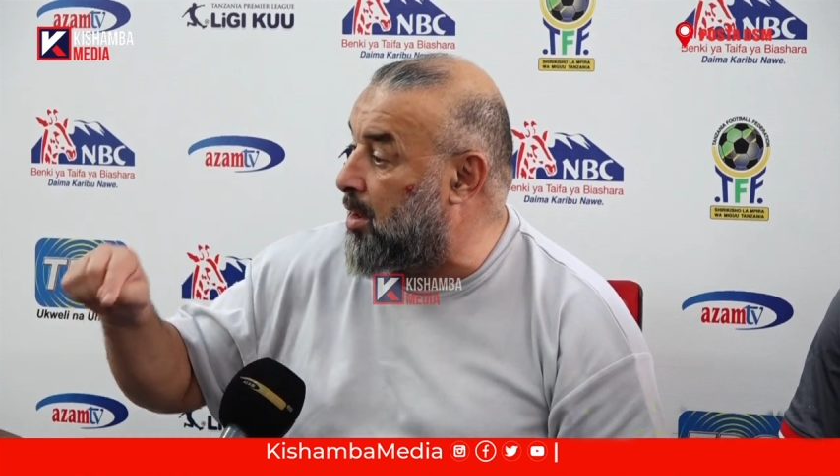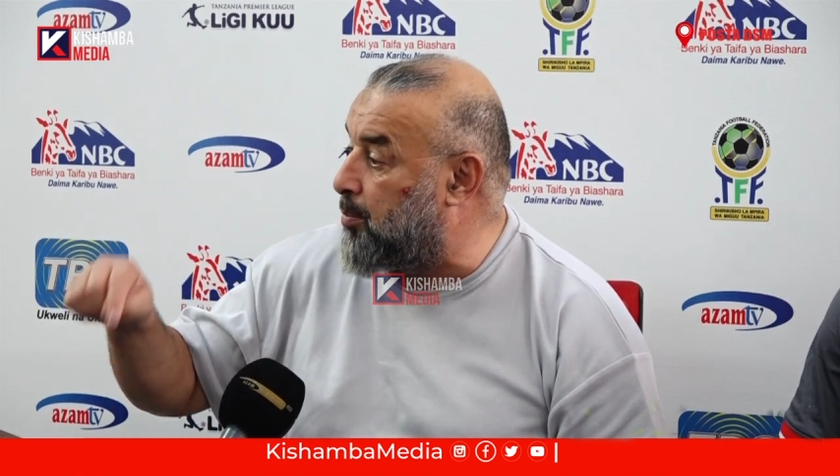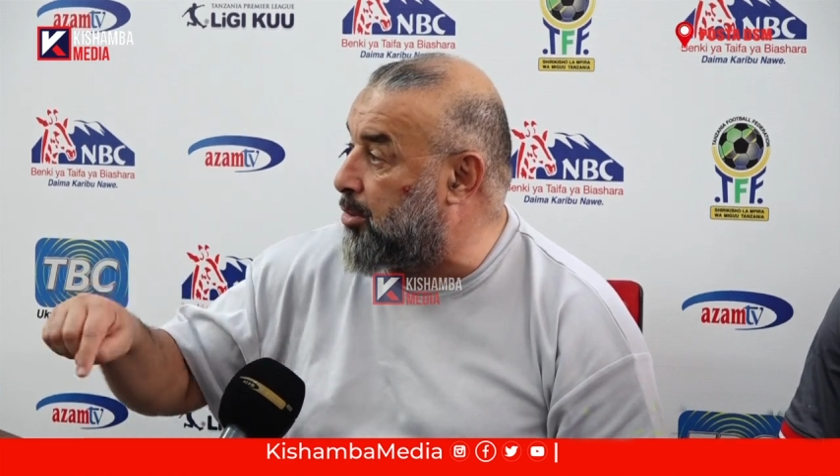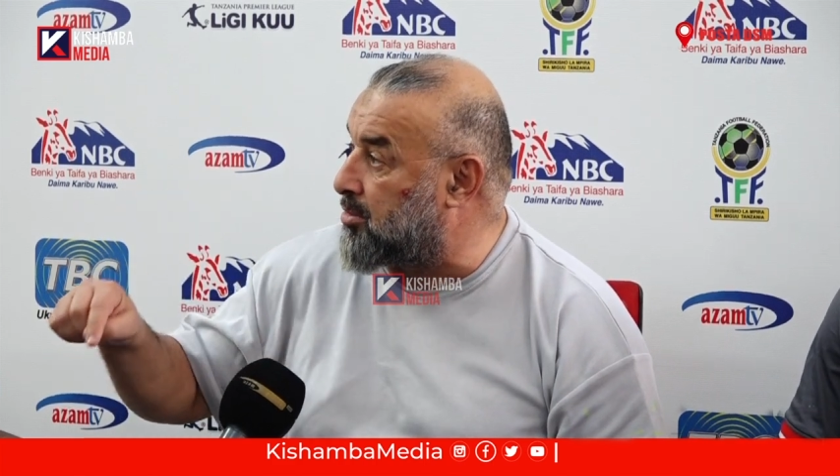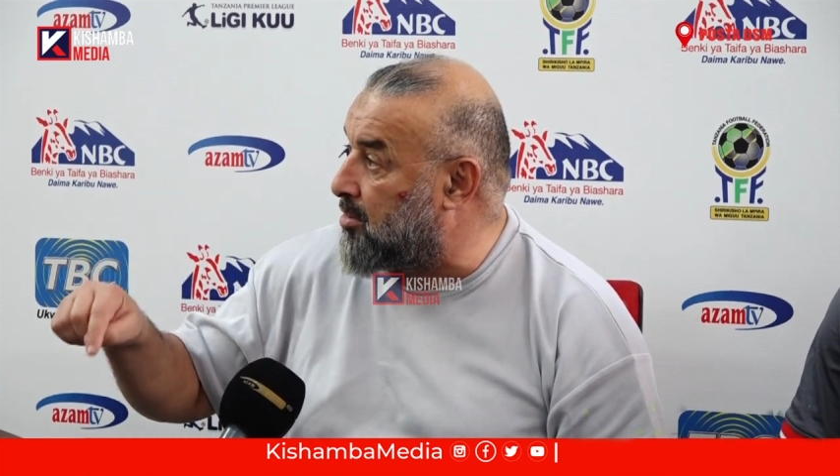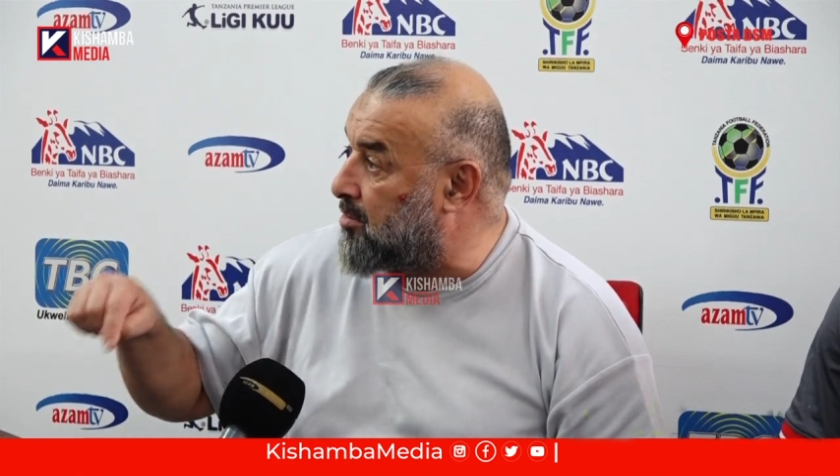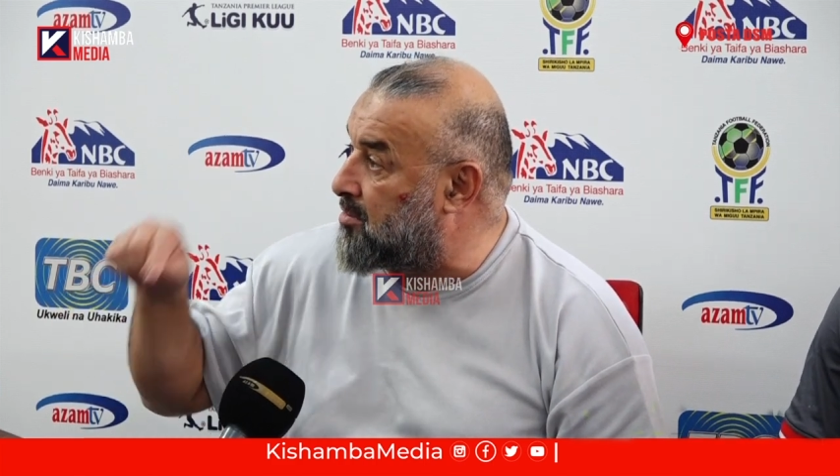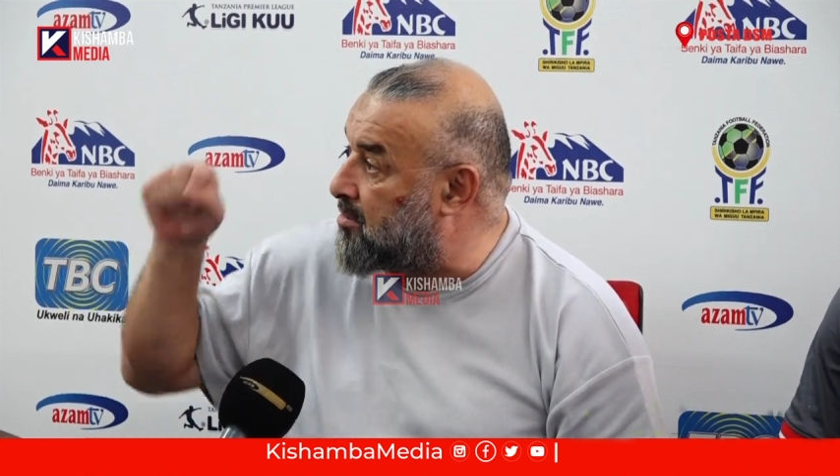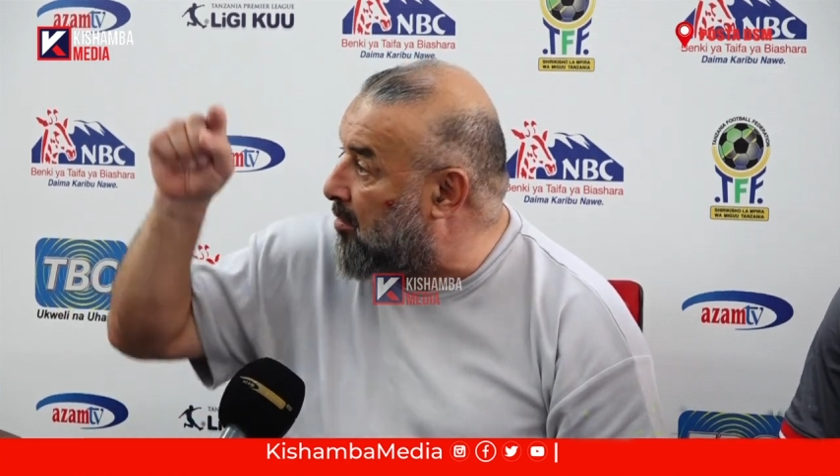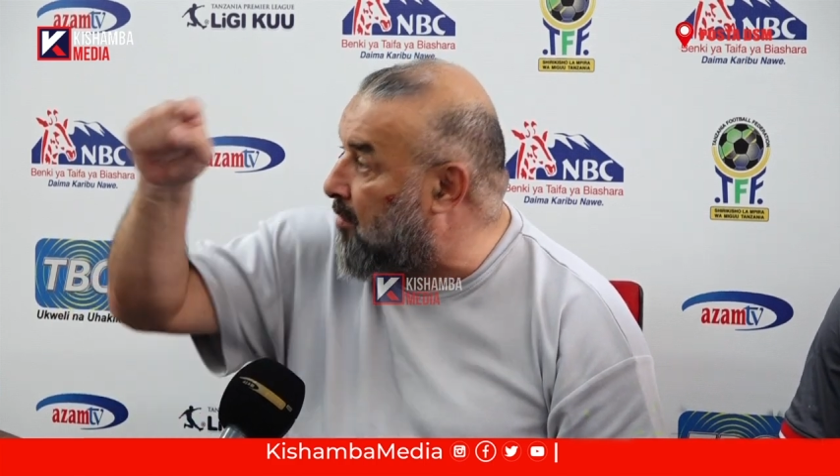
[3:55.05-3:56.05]

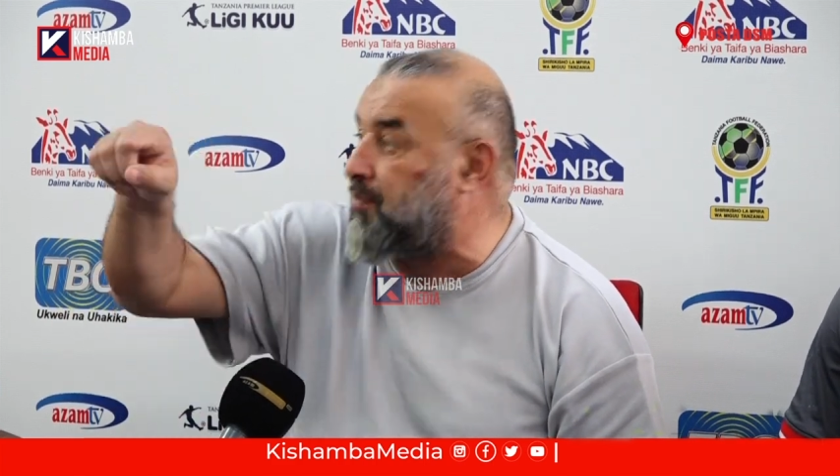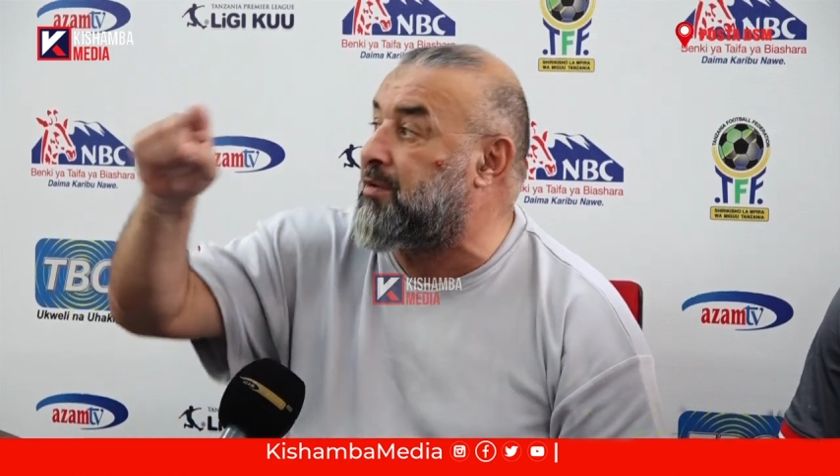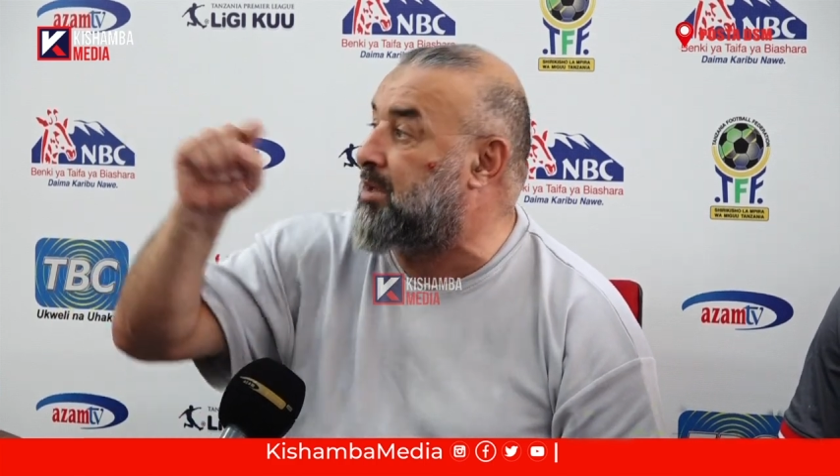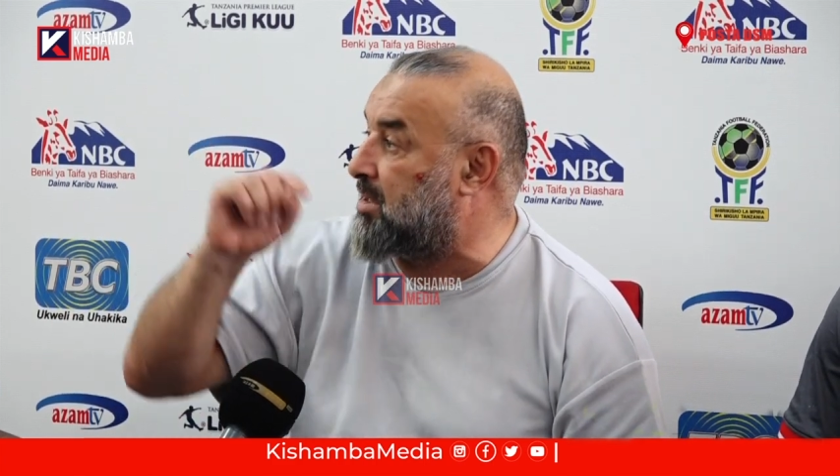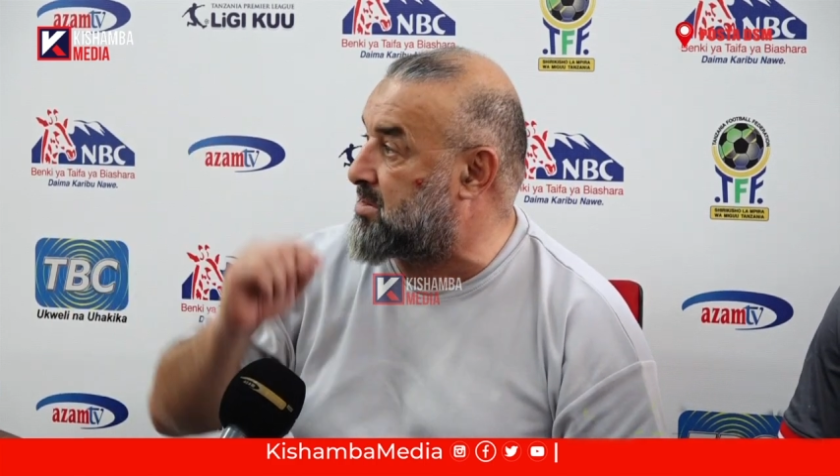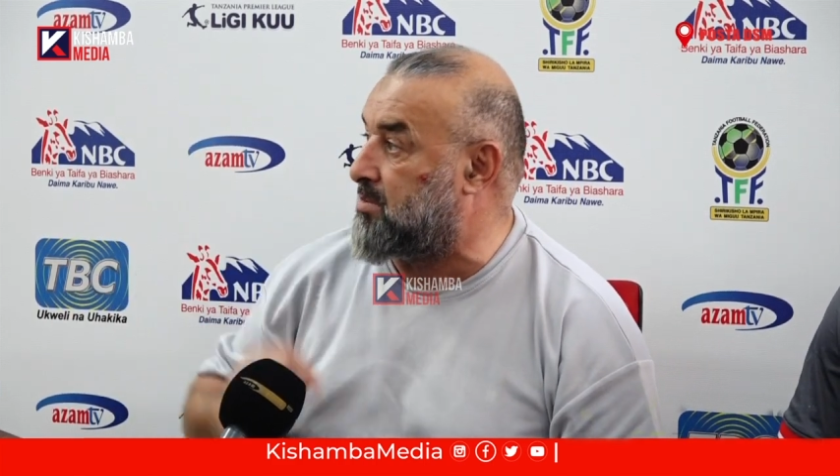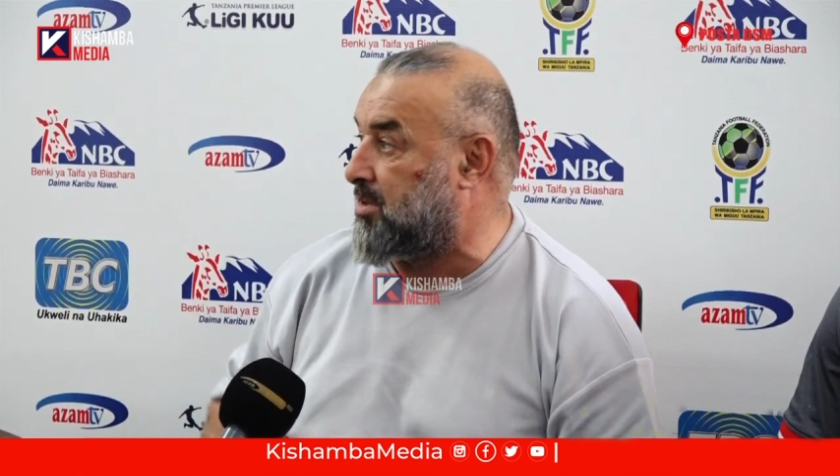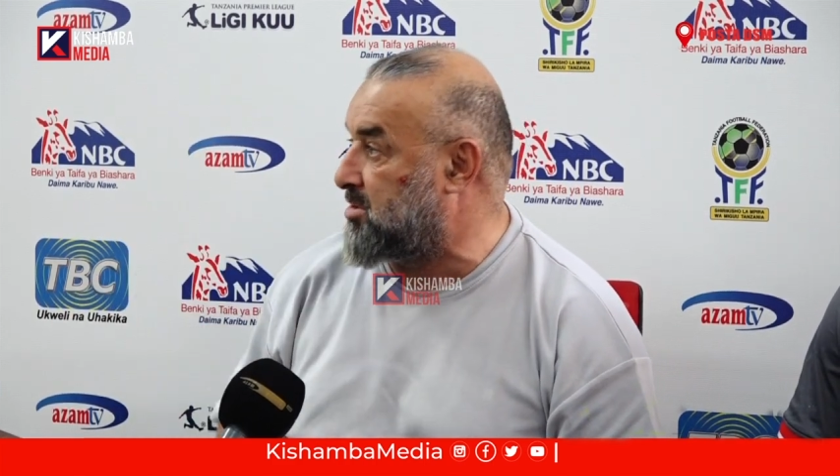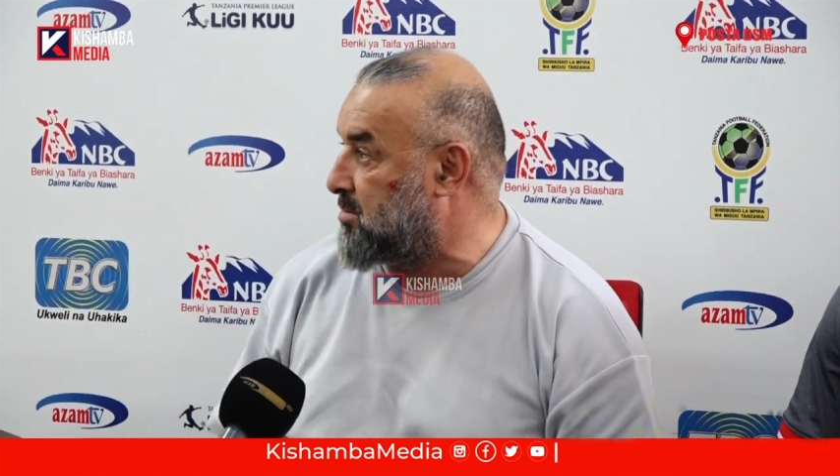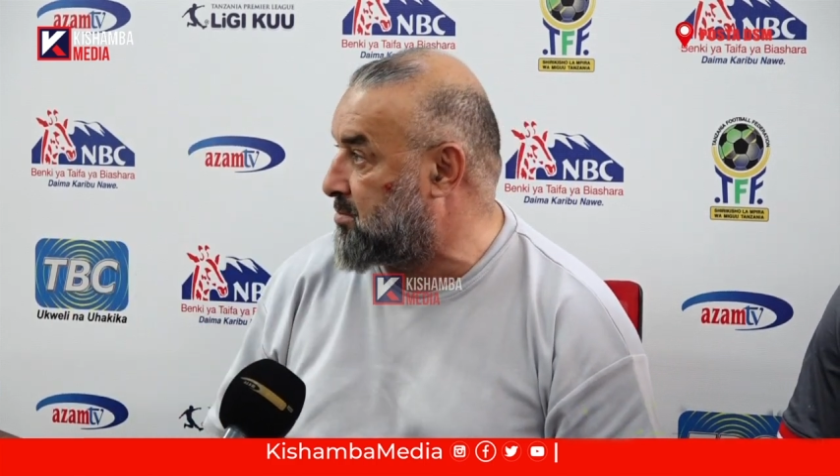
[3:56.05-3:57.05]
important of the next
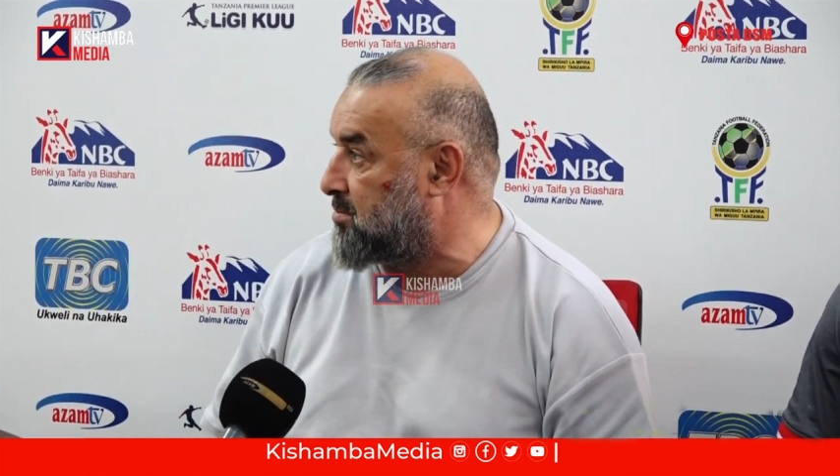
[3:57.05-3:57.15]
match.